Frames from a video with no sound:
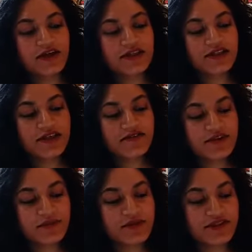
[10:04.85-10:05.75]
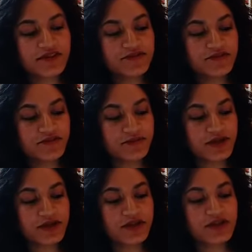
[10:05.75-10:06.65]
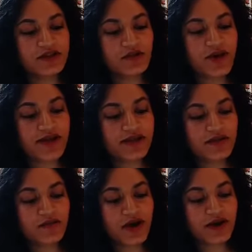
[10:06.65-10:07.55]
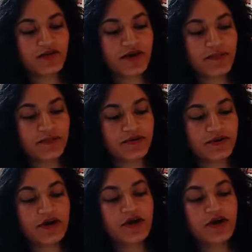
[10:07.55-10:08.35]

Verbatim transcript: safely preserved for me in the waxy white wrapper